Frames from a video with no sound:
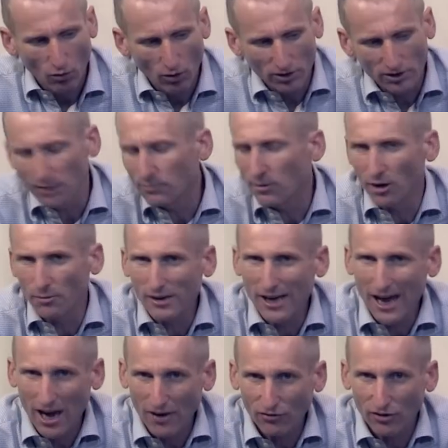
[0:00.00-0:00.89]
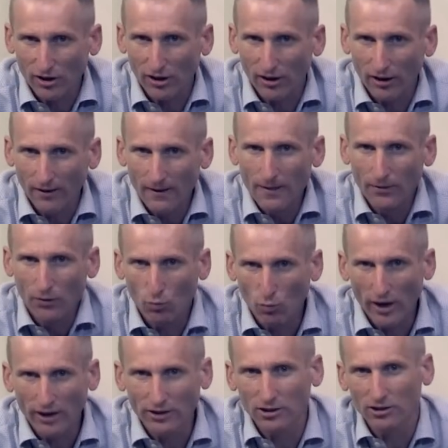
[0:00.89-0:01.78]
whilst they might be heavier, the
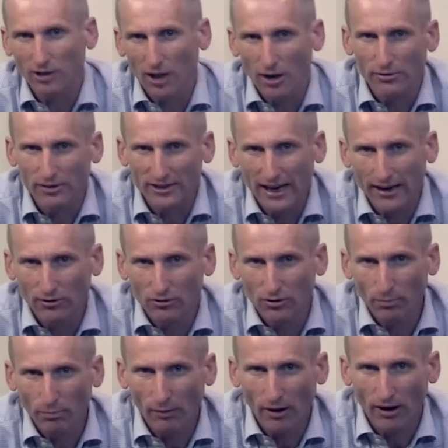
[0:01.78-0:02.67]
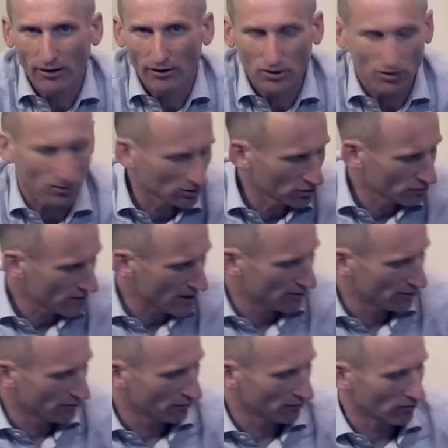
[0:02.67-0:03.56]
weight is lower down on the bike, so it's
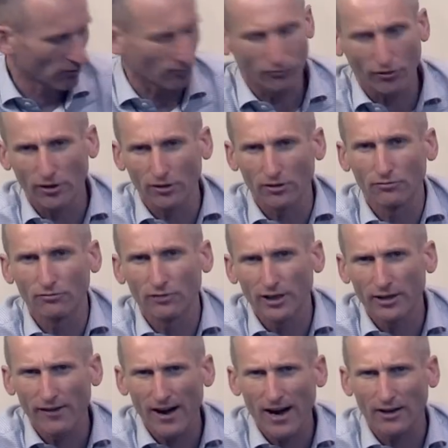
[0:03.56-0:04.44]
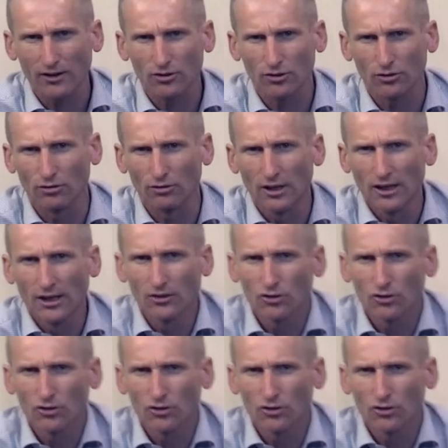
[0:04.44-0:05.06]
around the front and rear axle.